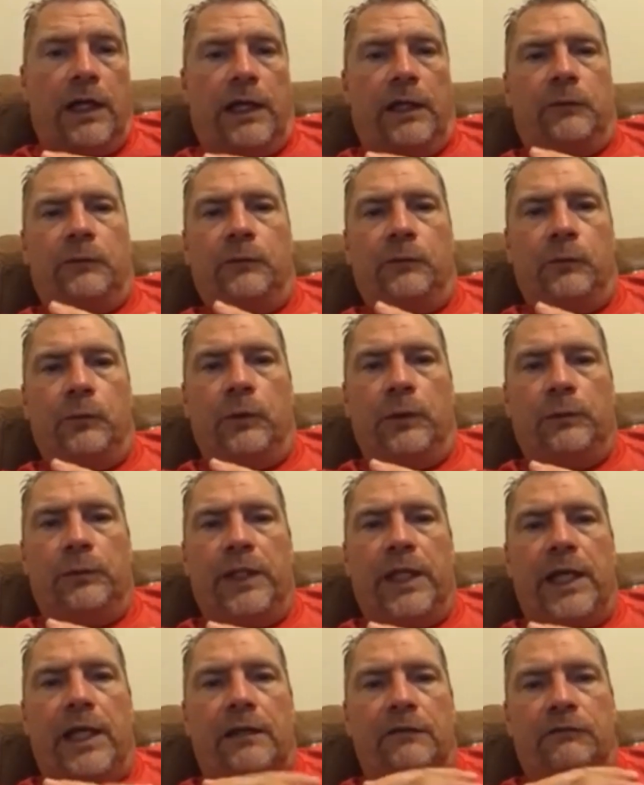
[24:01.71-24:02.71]
And when
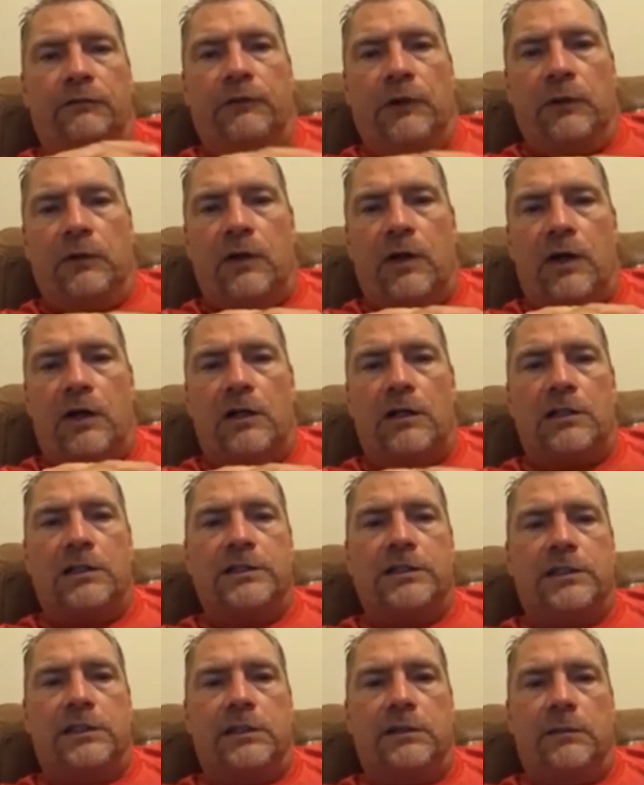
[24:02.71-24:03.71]
we get phone
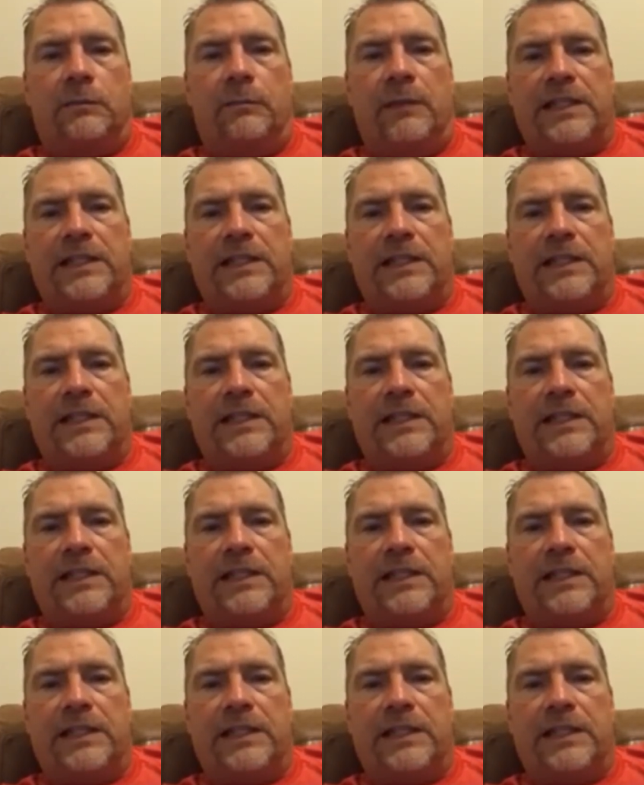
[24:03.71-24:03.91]
calls and